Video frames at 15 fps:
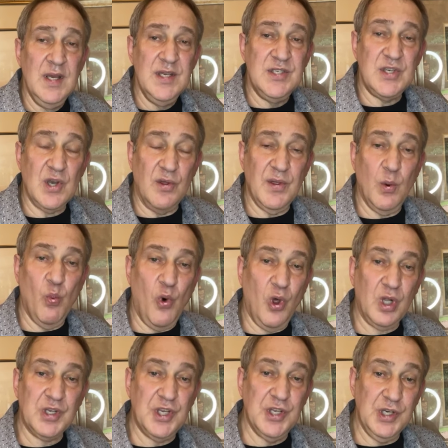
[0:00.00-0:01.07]
so that
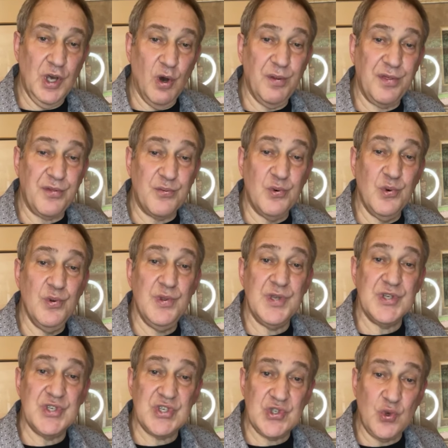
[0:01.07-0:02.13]
Walt could go through the
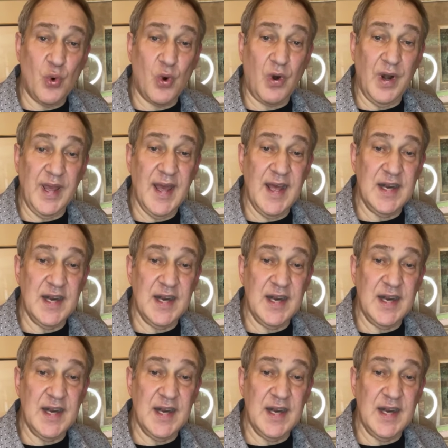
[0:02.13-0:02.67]
story